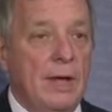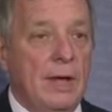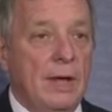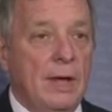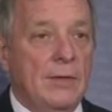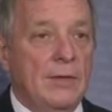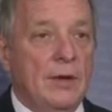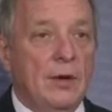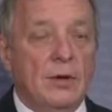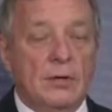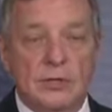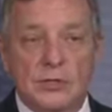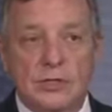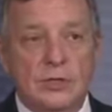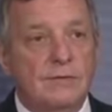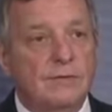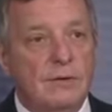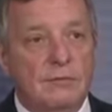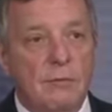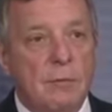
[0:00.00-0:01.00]
There are
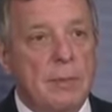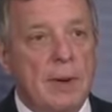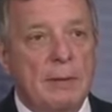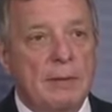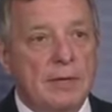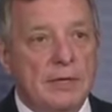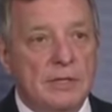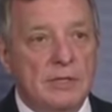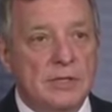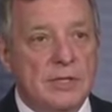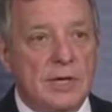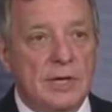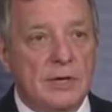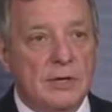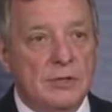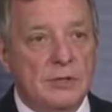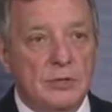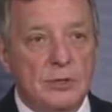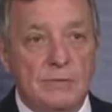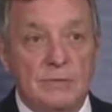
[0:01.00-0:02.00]
conservative Republican
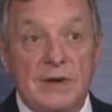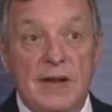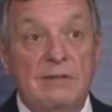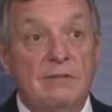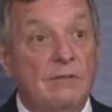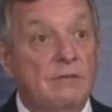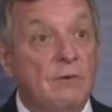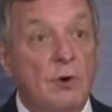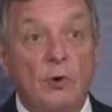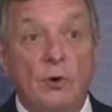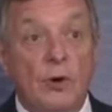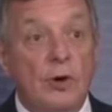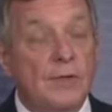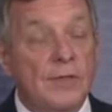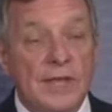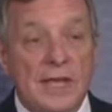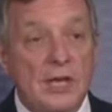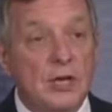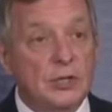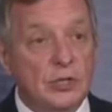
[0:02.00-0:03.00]
senators who've never voted
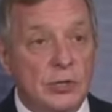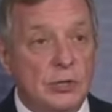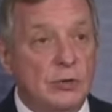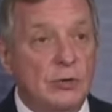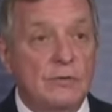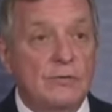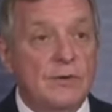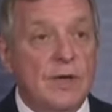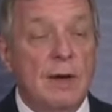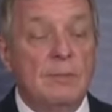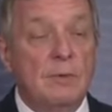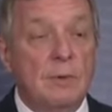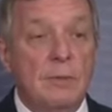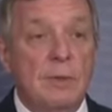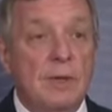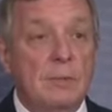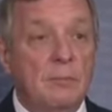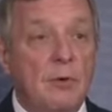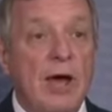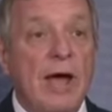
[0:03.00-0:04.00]
on the issue, who've come to
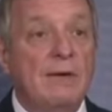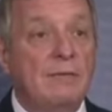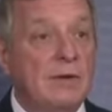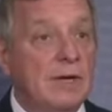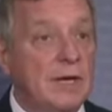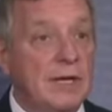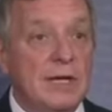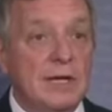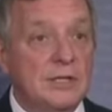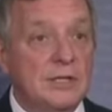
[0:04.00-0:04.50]
me privately and